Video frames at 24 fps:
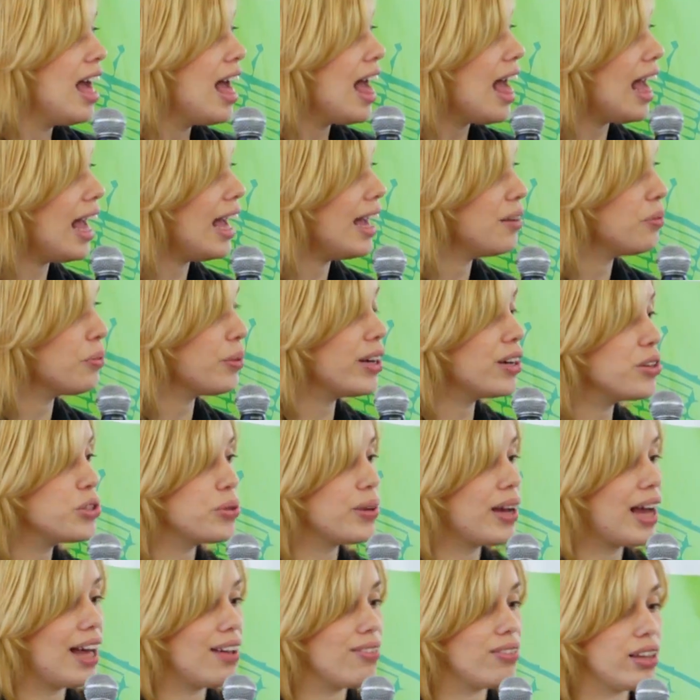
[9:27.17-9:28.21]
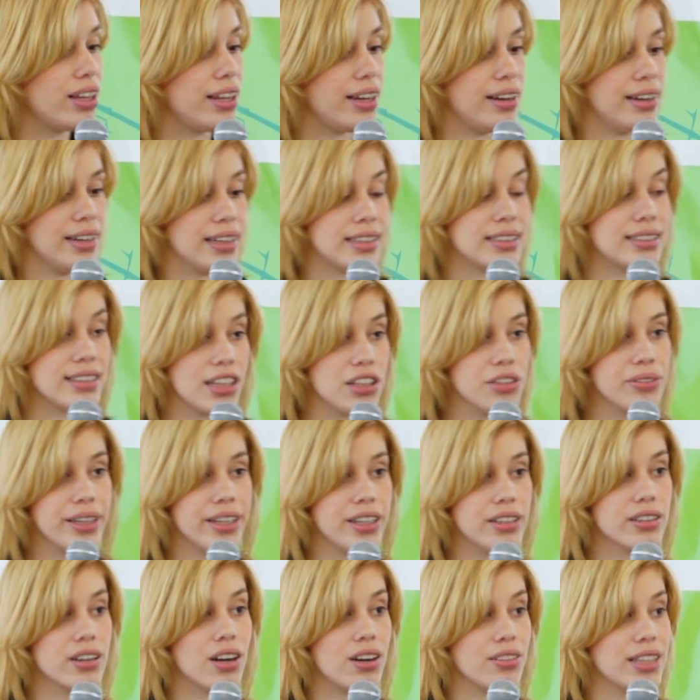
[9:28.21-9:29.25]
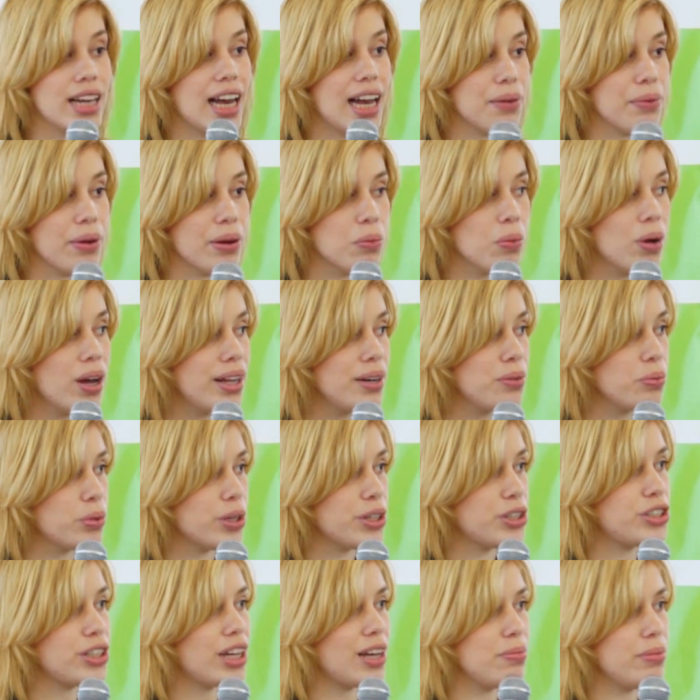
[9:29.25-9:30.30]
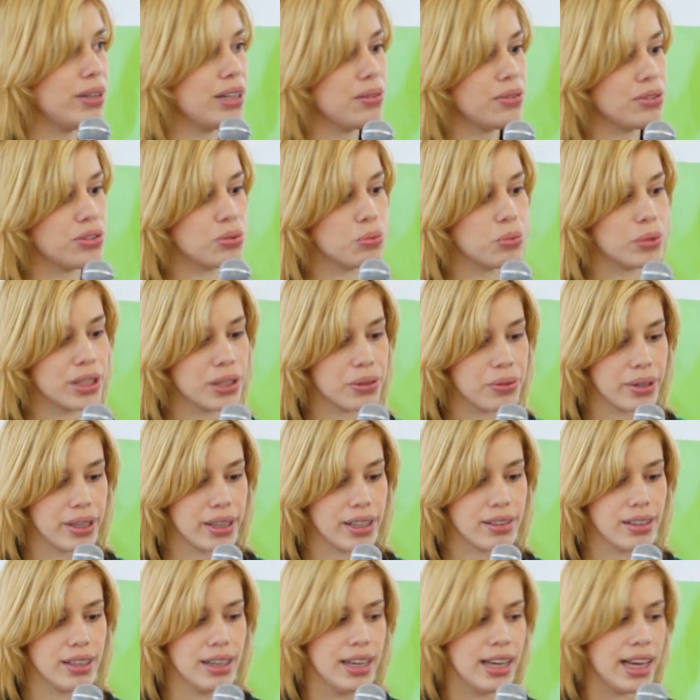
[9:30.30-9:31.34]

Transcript: And we also have an accelerator called Highway 1, which I've been able to work with.